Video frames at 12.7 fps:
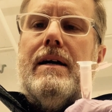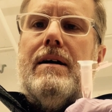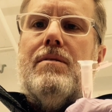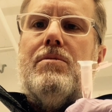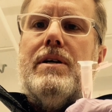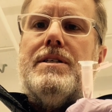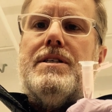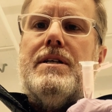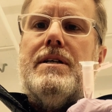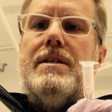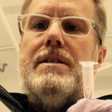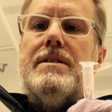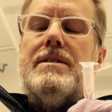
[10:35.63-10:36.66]
which
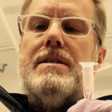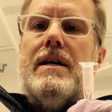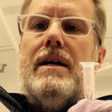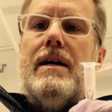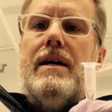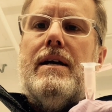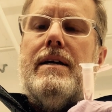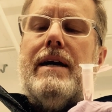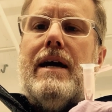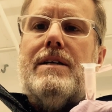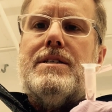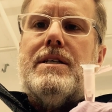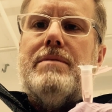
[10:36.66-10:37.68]
is a
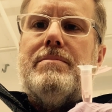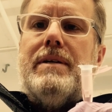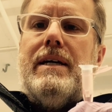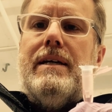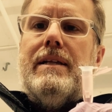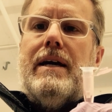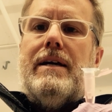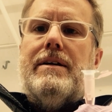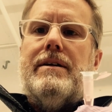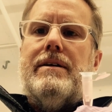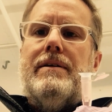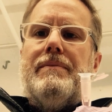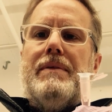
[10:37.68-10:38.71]
calcium
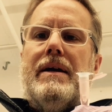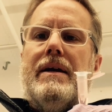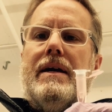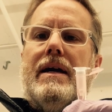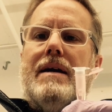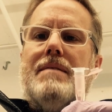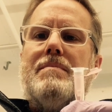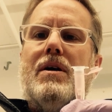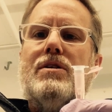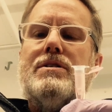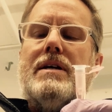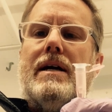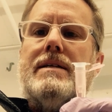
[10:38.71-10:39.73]
chelator, and
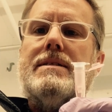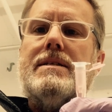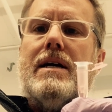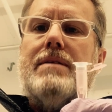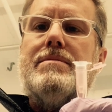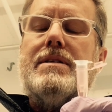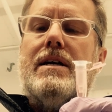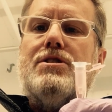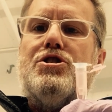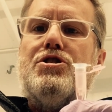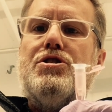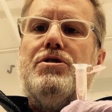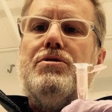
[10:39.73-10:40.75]
most enzymes that
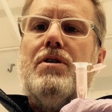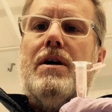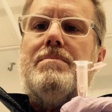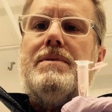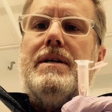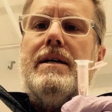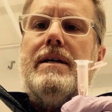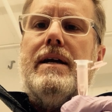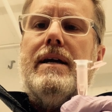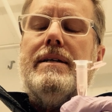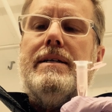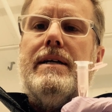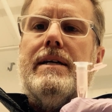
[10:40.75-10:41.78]
chew up
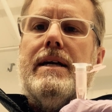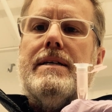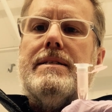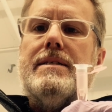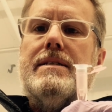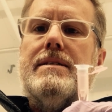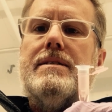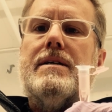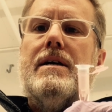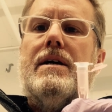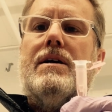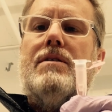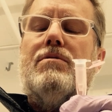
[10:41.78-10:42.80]
DNA, DNases,
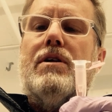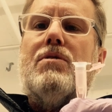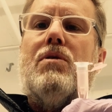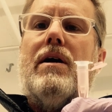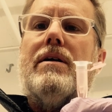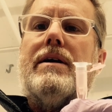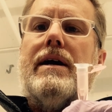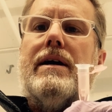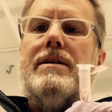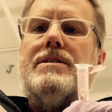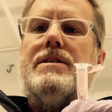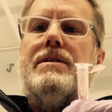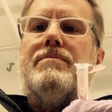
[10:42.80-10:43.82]
require
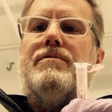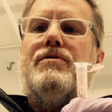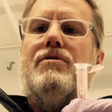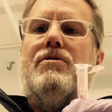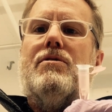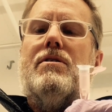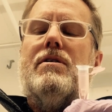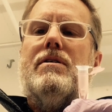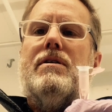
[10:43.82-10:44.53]
calcium for